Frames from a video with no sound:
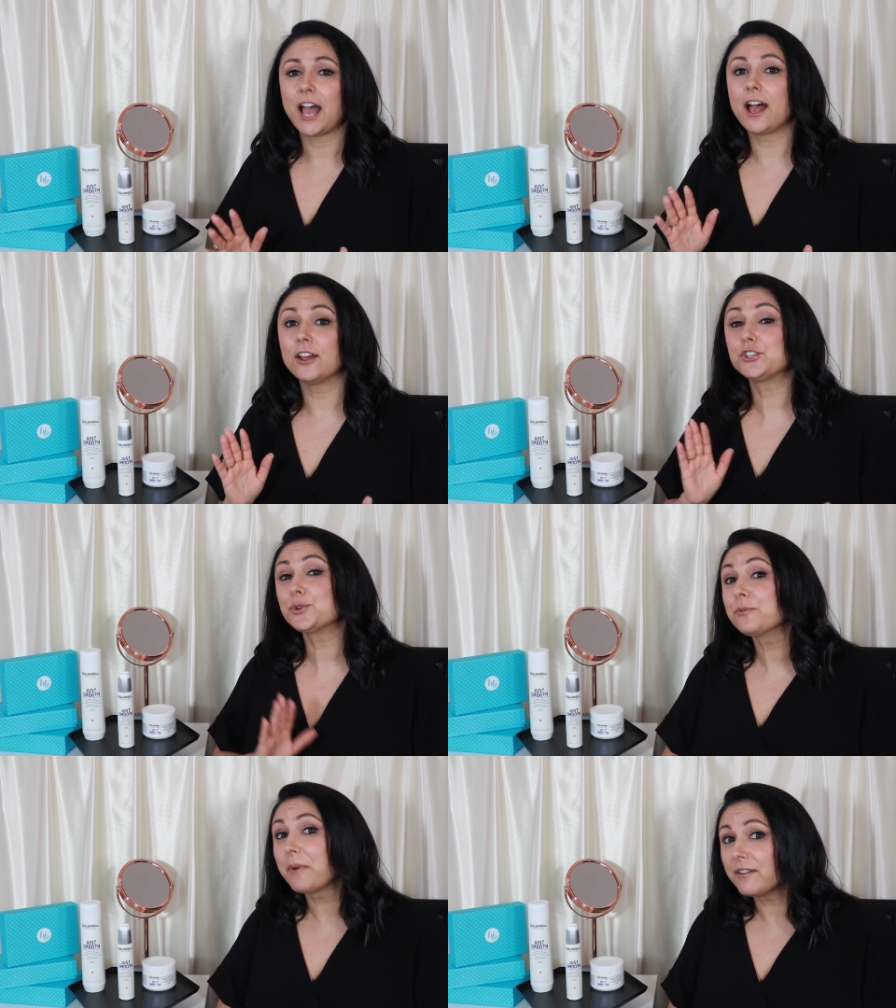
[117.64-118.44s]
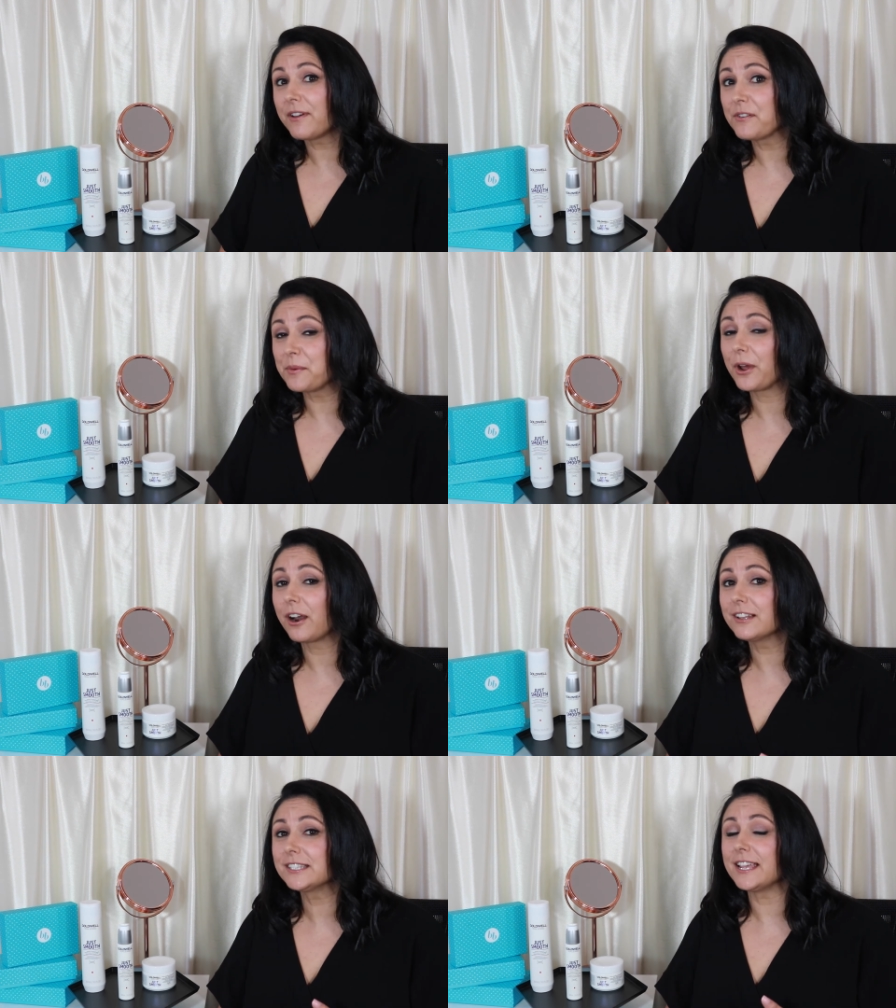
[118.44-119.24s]
Uh, two of my favourite
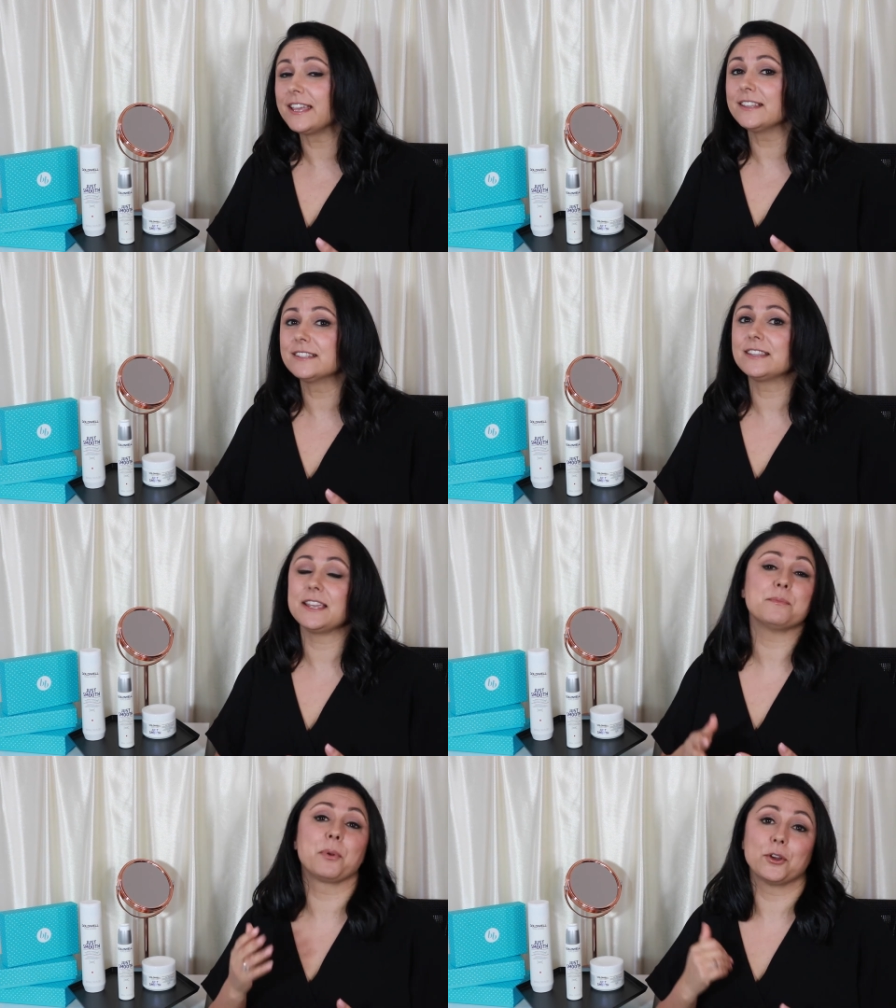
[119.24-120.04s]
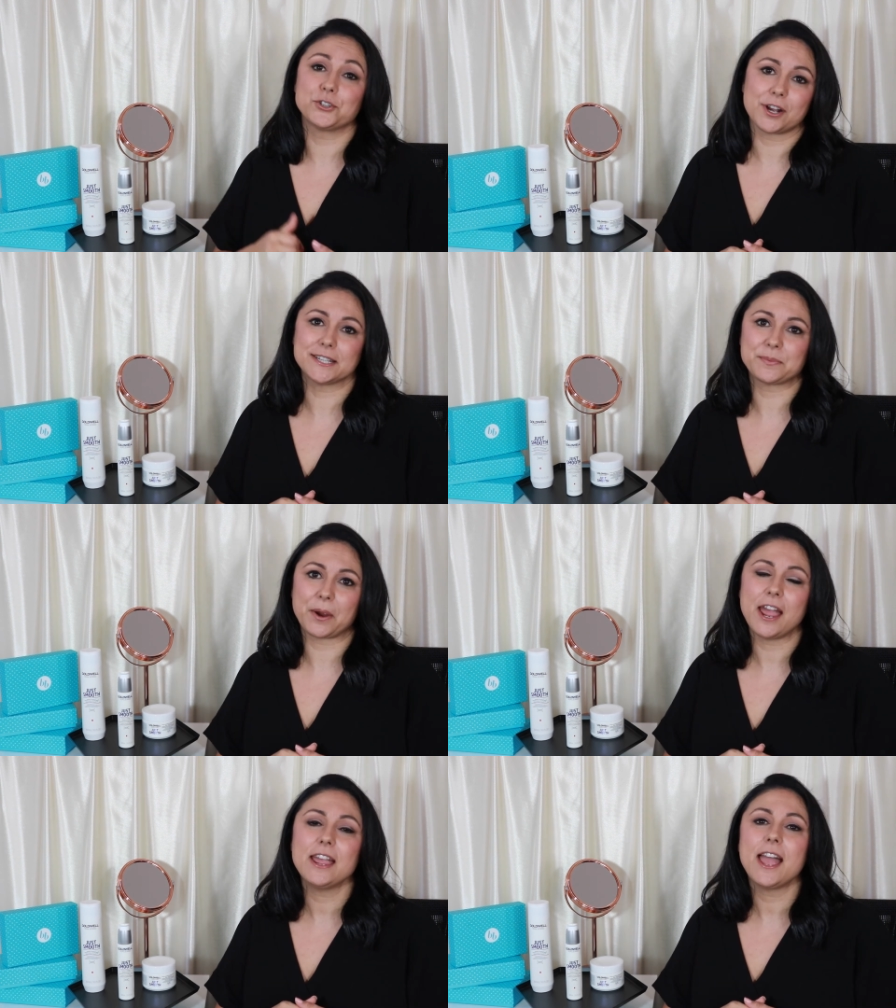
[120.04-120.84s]
products is the blow dry
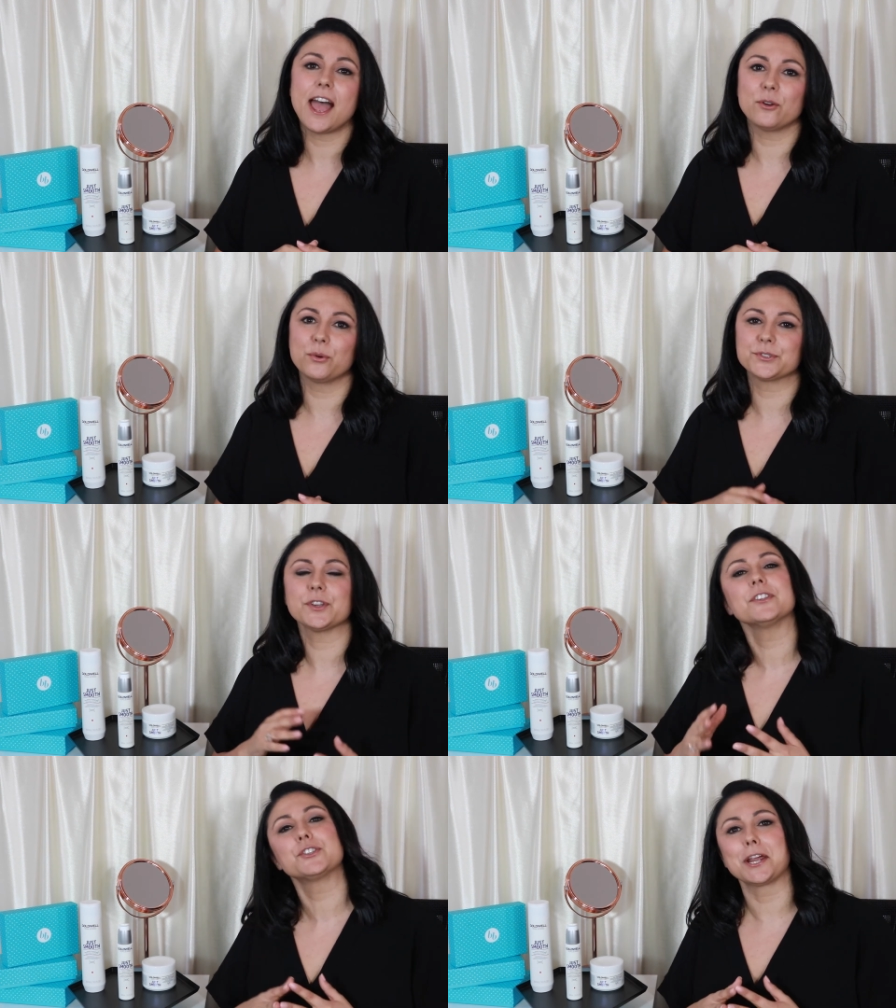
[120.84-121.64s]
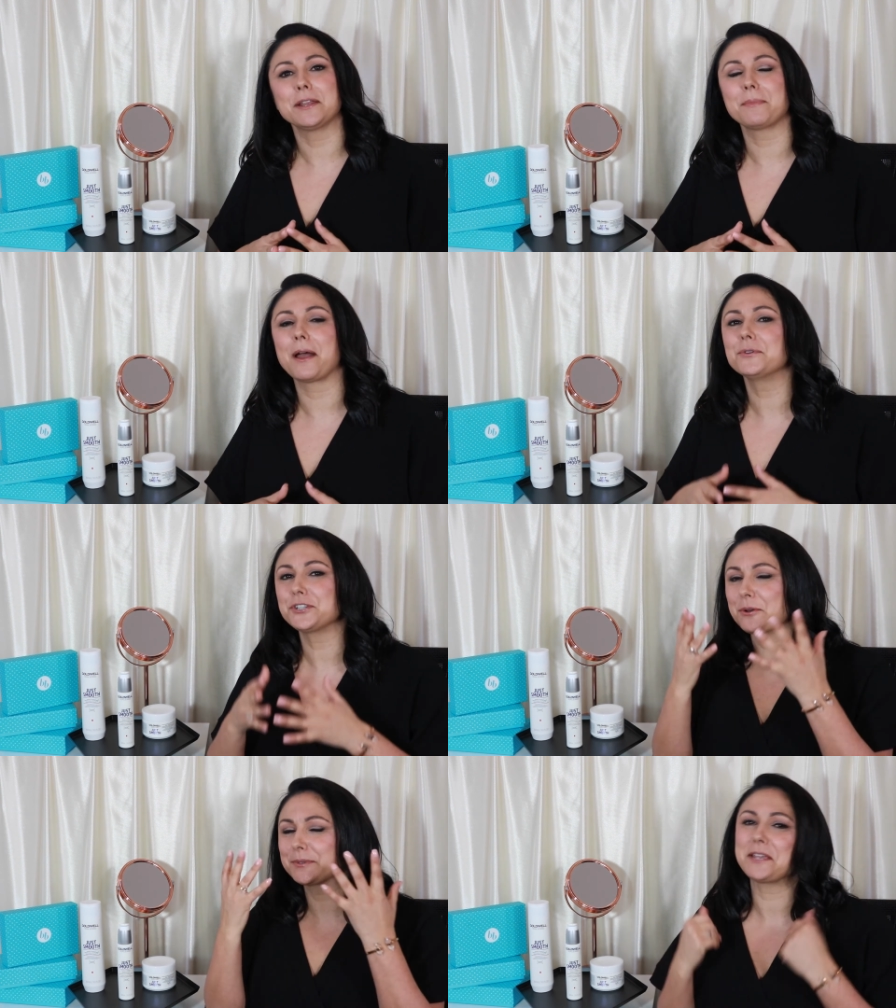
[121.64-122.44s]
spray and also the Straighten Bar, which
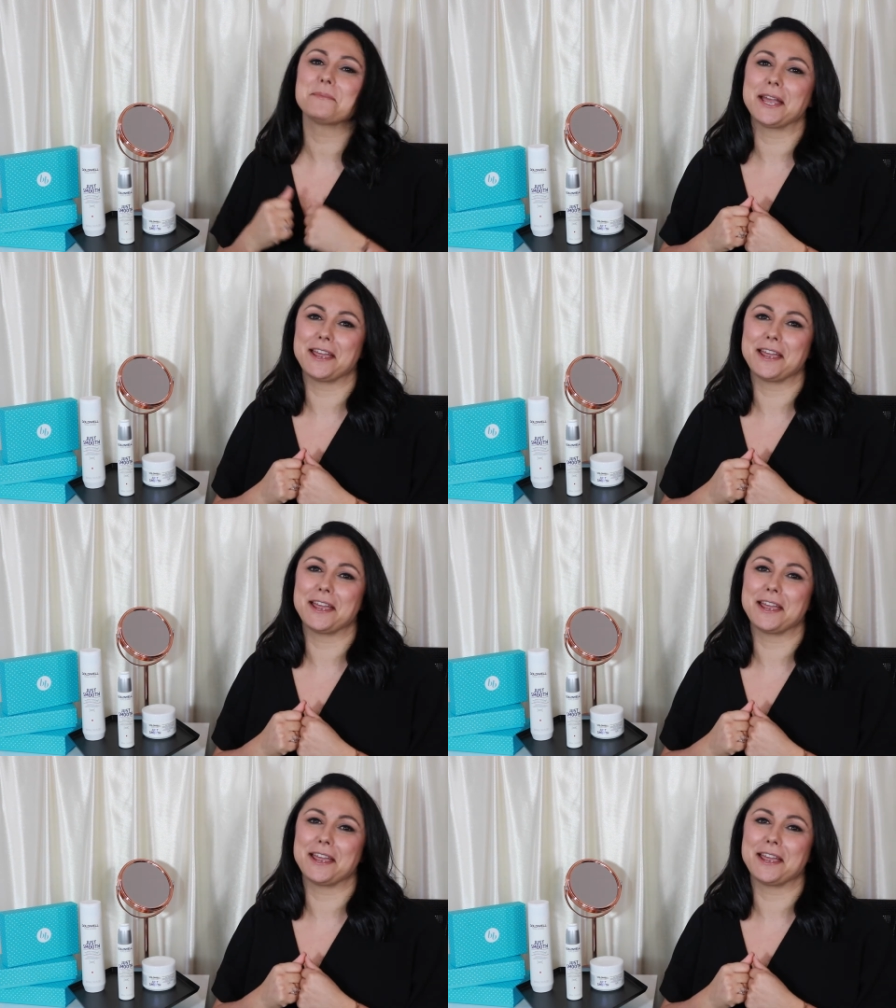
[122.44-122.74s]
helps keep my